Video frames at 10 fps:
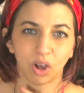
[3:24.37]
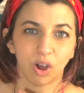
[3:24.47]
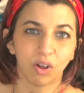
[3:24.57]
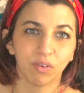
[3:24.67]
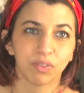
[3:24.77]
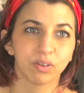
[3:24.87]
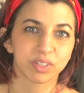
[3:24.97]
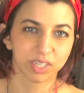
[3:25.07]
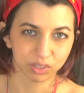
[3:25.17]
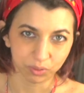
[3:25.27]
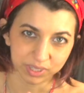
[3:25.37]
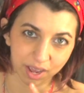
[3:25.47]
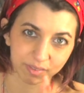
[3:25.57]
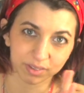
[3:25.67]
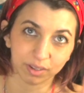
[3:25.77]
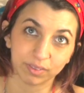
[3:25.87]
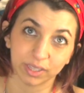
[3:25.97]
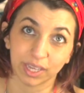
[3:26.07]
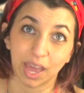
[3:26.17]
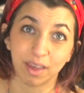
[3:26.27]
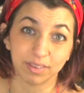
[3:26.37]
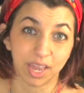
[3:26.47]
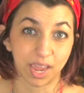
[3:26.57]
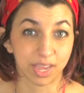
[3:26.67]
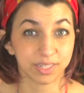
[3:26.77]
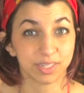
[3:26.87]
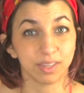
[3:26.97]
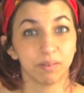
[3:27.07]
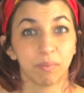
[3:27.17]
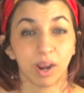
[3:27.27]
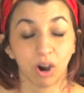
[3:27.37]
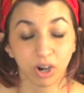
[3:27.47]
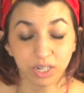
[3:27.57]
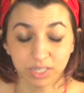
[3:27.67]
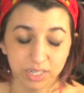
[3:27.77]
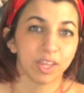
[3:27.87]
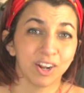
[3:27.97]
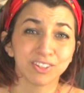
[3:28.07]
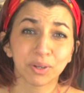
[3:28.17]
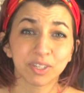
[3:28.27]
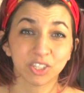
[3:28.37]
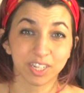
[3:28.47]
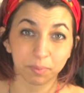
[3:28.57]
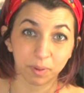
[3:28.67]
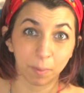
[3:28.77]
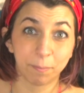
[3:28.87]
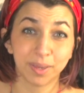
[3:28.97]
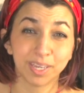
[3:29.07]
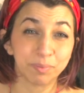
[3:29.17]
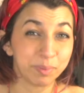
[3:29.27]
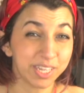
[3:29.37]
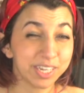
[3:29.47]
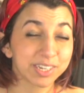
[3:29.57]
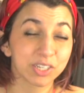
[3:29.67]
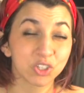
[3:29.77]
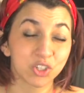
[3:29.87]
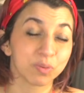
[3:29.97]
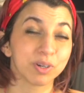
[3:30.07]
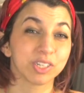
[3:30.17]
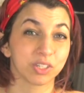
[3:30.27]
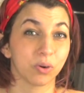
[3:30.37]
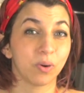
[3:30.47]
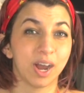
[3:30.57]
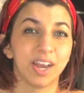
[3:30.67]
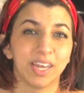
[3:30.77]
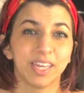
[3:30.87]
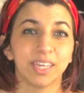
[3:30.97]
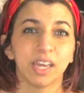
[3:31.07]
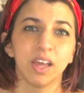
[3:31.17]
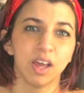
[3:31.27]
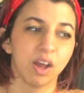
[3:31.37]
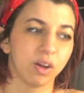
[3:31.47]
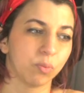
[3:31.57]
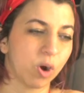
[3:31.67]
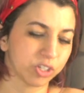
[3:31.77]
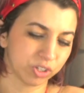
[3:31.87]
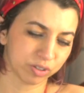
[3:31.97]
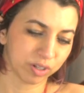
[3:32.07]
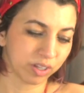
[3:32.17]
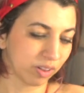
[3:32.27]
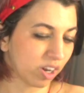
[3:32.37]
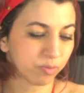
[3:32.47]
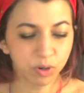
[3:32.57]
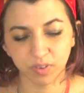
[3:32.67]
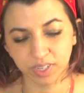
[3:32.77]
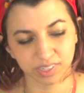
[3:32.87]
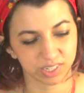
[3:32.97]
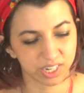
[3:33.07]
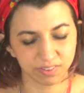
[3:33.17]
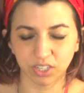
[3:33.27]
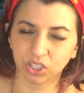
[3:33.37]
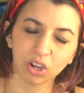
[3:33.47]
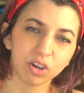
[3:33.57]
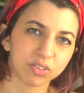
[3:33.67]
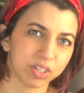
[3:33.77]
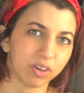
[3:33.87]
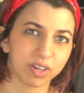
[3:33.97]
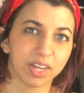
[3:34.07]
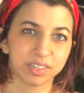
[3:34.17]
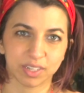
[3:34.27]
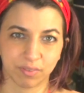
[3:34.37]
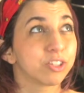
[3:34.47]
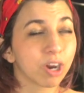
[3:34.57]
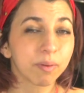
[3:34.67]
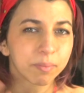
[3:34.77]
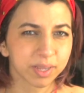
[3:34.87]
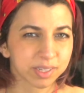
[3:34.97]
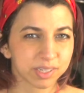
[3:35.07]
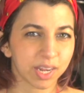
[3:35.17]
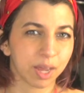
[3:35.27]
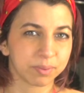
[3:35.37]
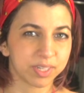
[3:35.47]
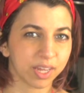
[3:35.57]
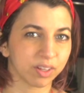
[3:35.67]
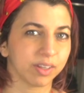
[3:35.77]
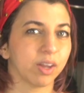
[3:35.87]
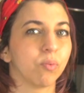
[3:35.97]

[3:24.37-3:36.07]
all of those things always have, I feel like, a heavy hand in my art. And also I just am a big media consumer, so I watch a lot of movies and TV shows and all kinds of stuff. I try my best to stay up to date on like